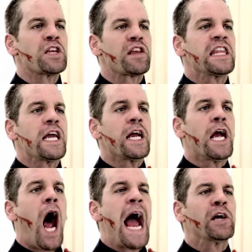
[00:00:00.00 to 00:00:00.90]
was a
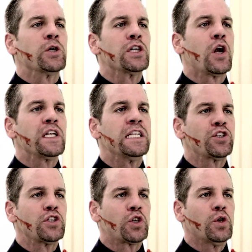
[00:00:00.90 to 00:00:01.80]
thing I could not
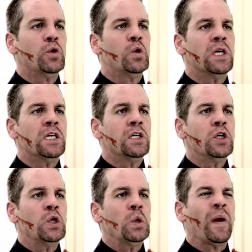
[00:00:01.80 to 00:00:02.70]
listen to
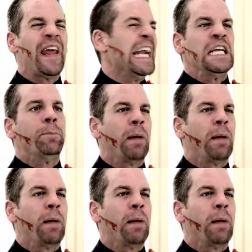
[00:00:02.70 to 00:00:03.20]
with any